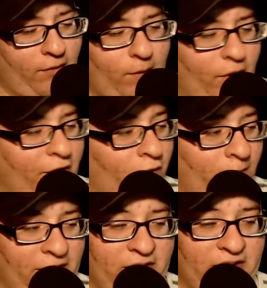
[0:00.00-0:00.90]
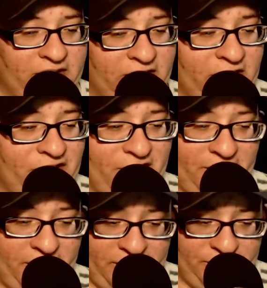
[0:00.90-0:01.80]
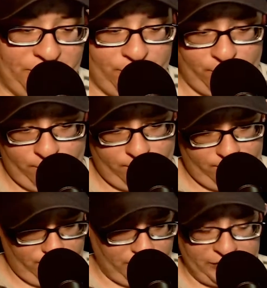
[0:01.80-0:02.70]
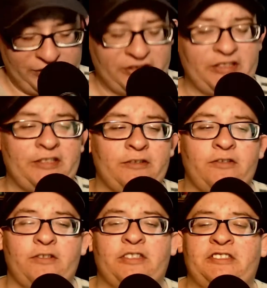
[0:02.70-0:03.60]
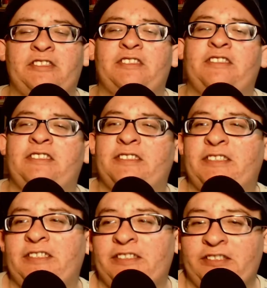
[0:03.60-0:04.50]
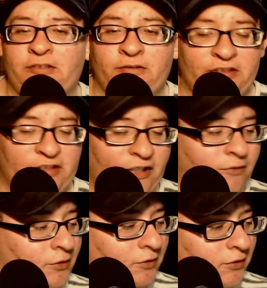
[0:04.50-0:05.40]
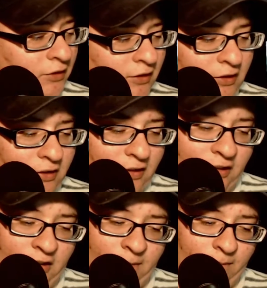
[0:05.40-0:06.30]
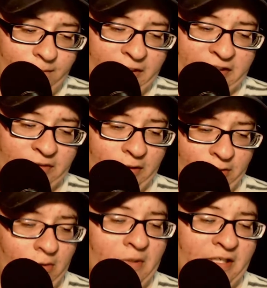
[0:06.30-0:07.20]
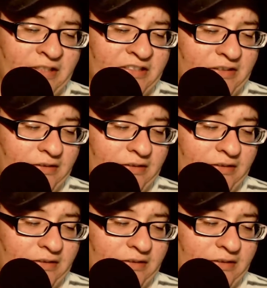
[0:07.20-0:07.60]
I want to open the discussion into the DC unit, the DC DCEU in general, um, because Wonder Woman is